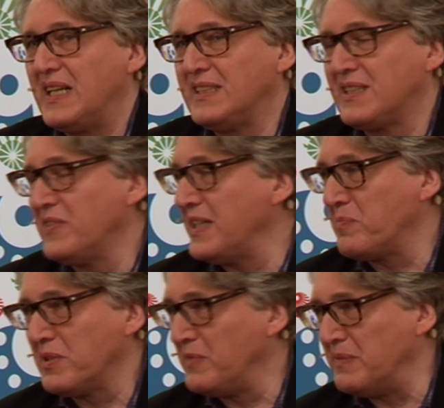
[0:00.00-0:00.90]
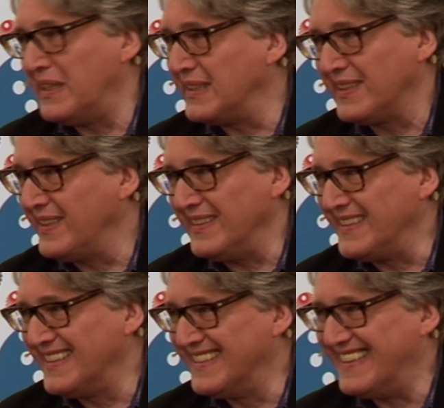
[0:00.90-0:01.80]
It's a very problematic thing.
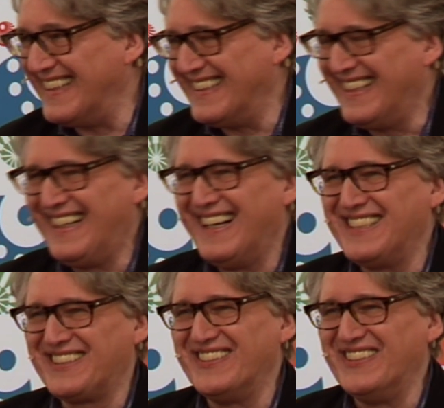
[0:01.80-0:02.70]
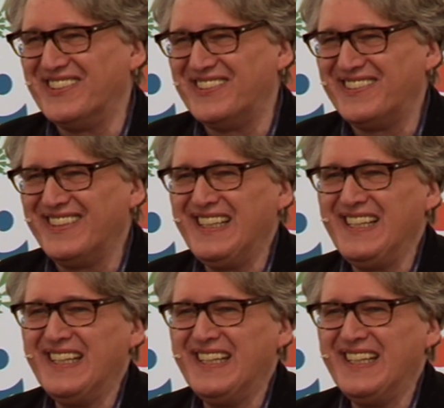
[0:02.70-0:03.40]
Yeah? As you know,